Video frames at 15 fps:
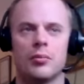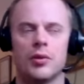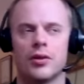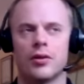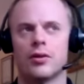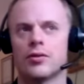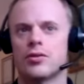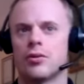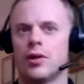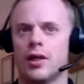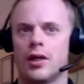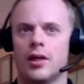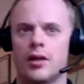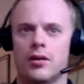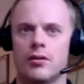but they also
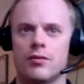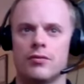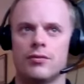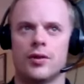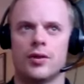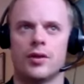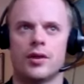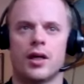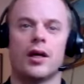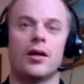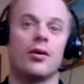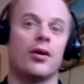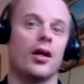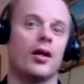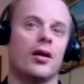have a
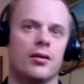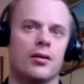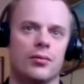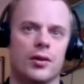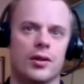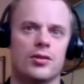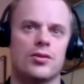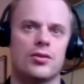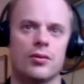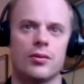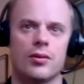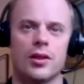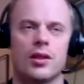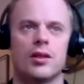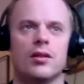higher I, right? So
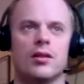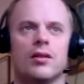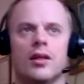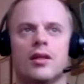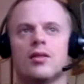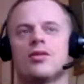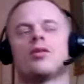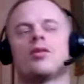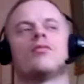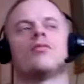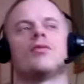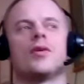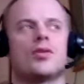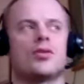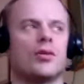they can sit
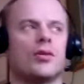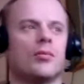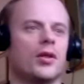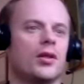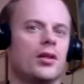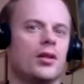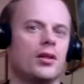in front of somebody.